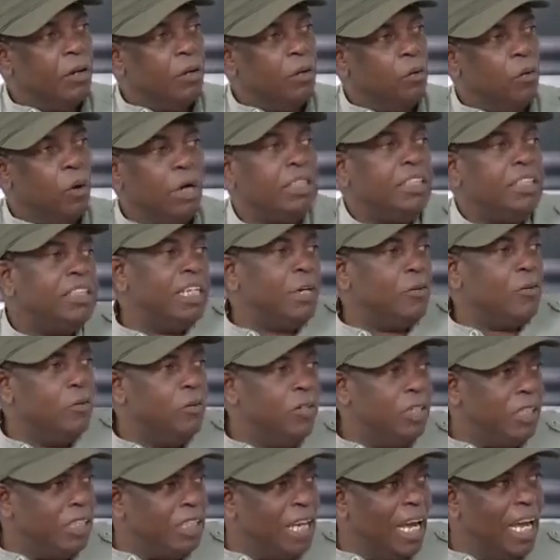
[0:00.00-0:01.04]
What is a
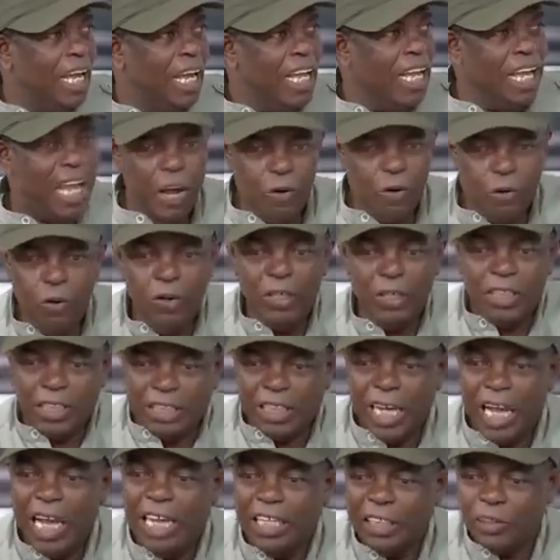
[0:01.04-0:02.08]
coup d'etat? A coup
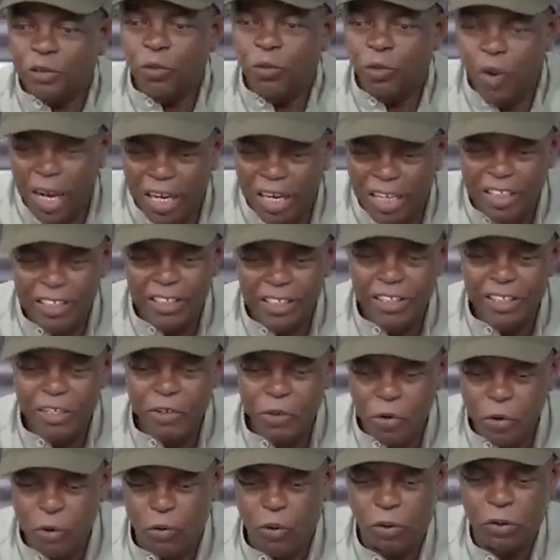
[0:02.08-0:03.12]
d'etat is when
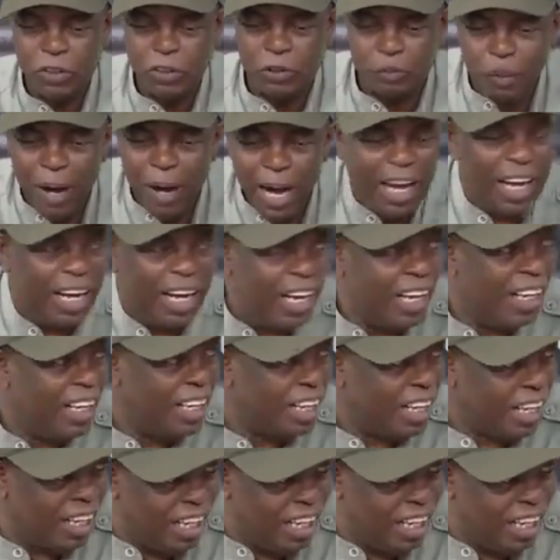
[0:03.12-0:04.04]
you conspire